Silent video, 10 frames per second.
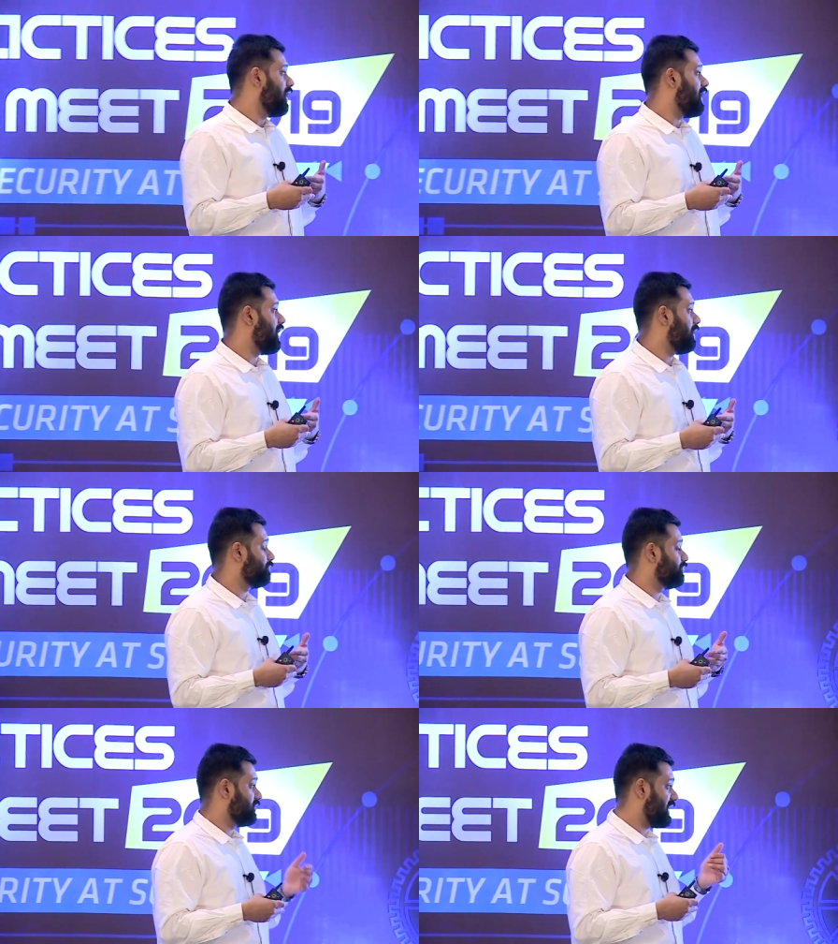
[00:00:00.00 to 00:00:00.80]

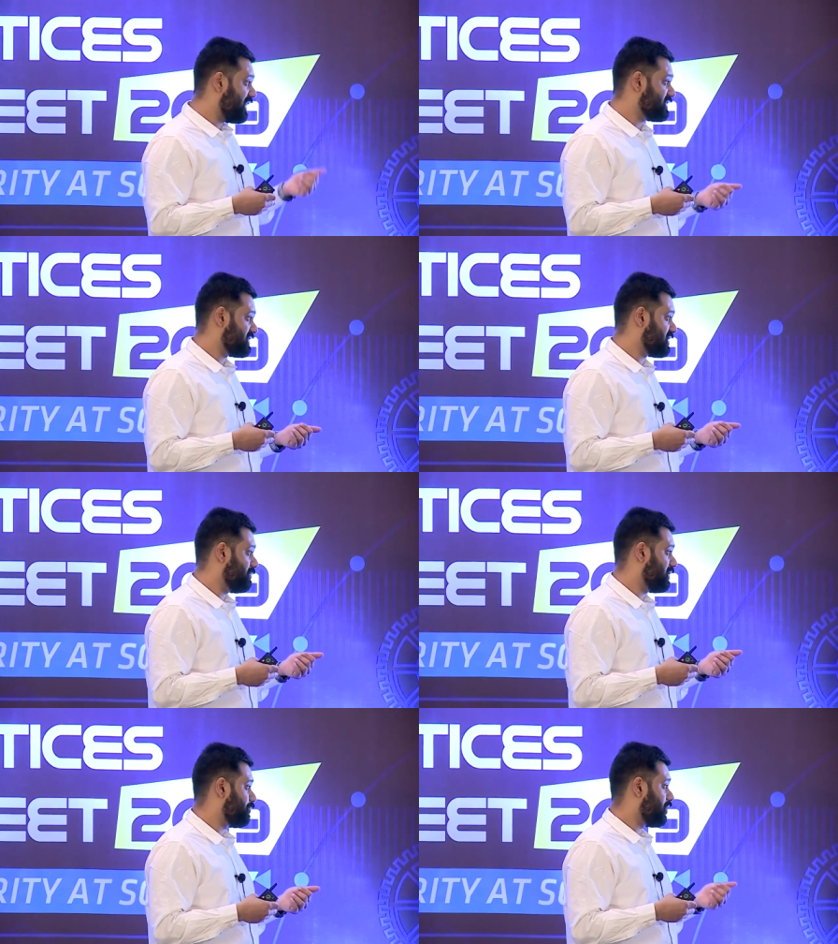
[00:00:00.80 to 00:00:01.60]
That is
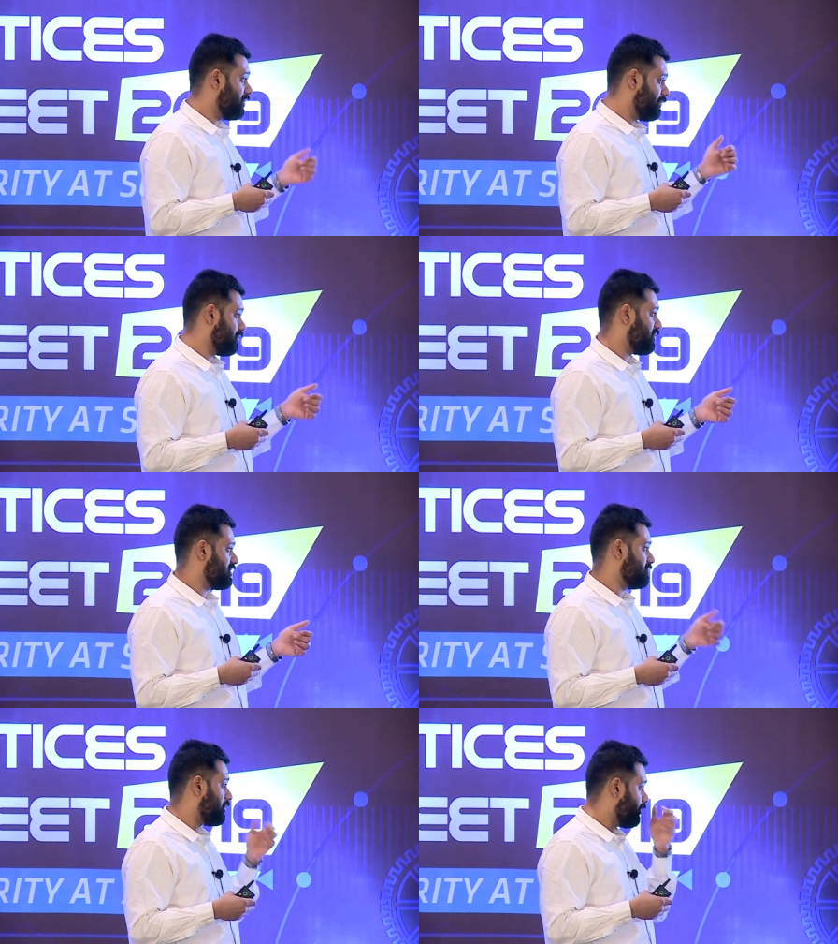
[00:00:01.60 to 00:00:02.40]
extremely important. We're going to
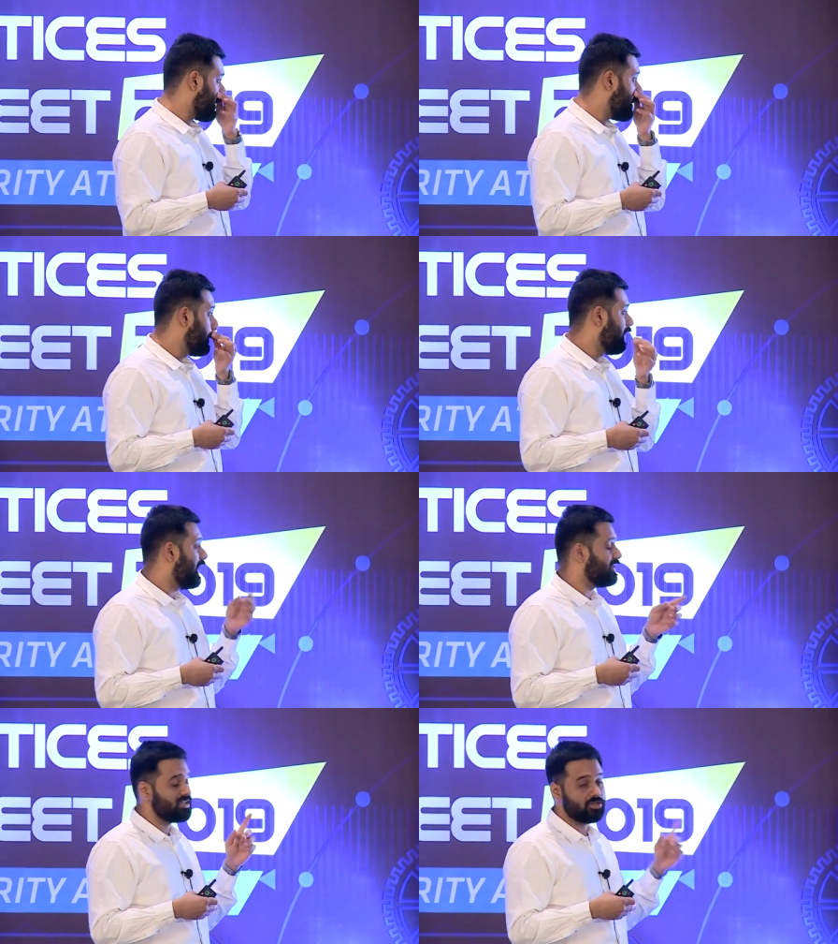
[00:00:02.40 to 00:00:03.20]
touch upon that.
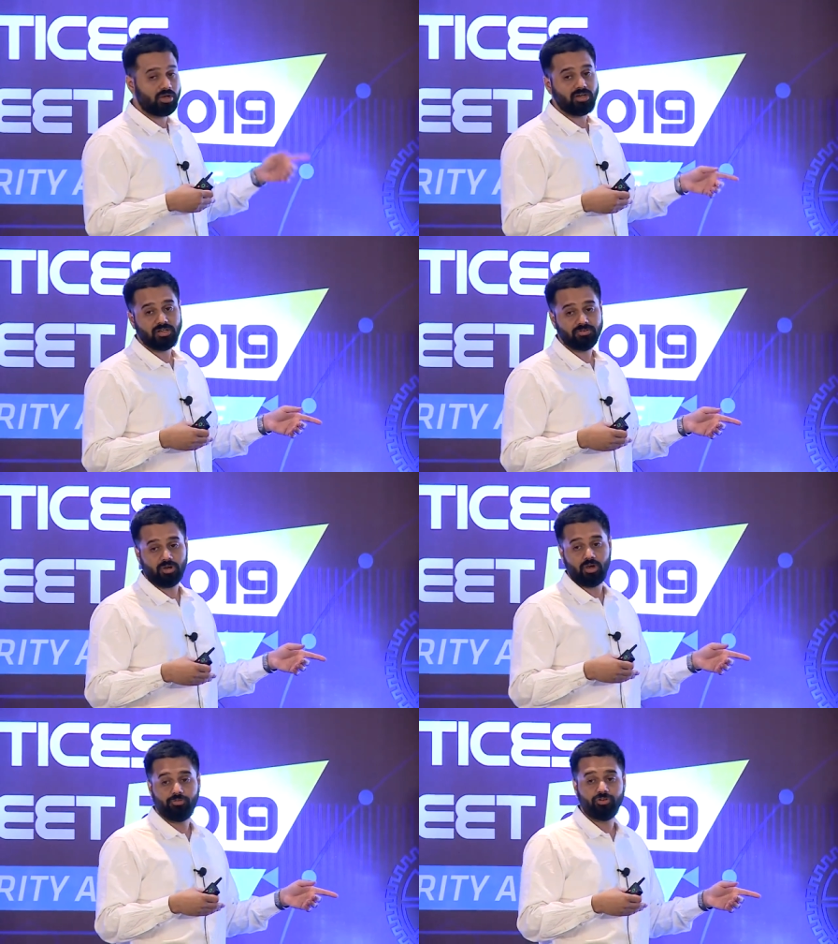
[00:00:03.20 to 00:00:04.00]
And the security
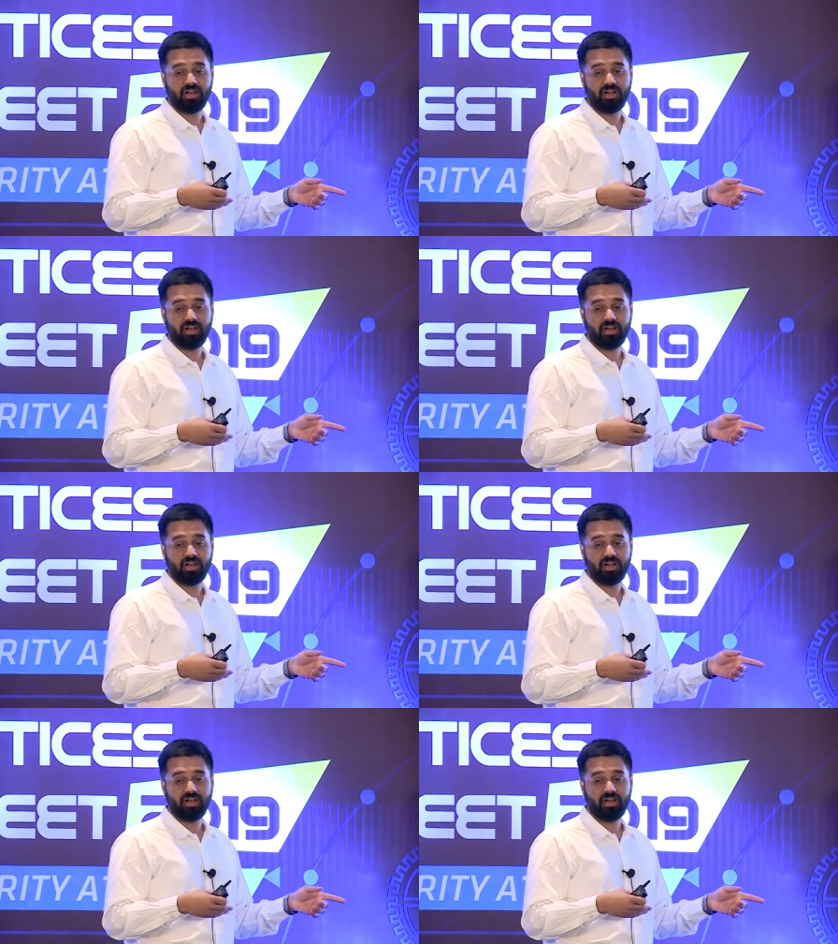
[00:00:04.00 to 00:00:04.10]
of